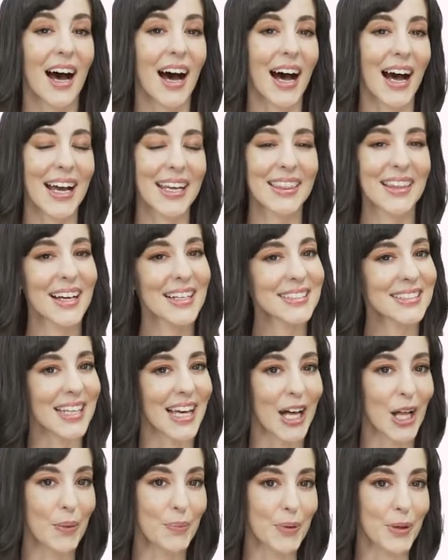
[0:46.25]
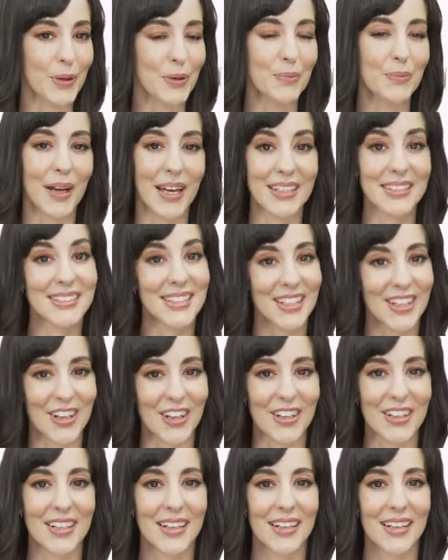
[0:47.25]
I'd like to help you make
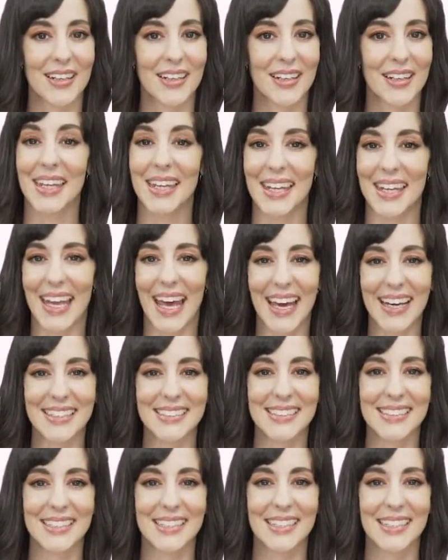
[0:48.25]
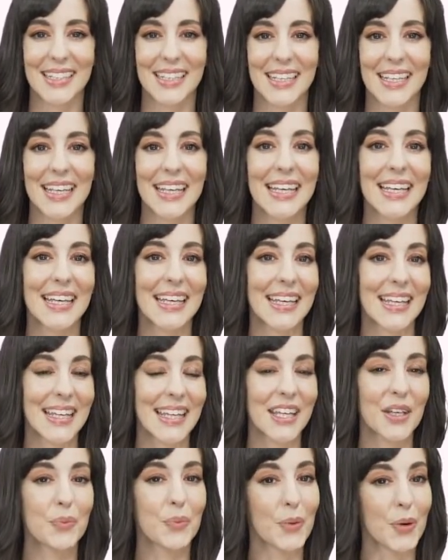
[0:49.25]
dinner. Next,
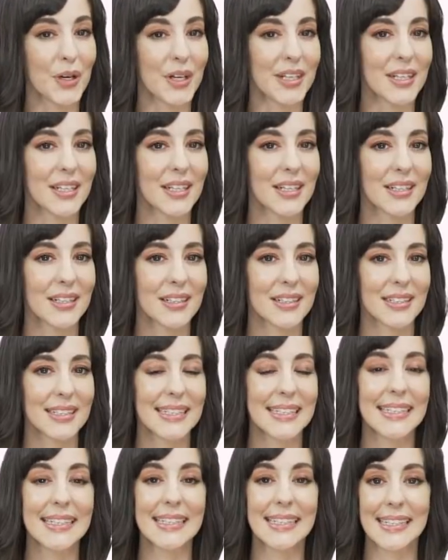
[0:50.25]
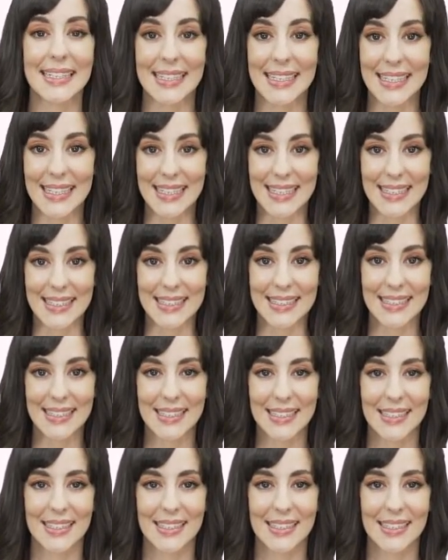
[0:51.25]
he would. He'd.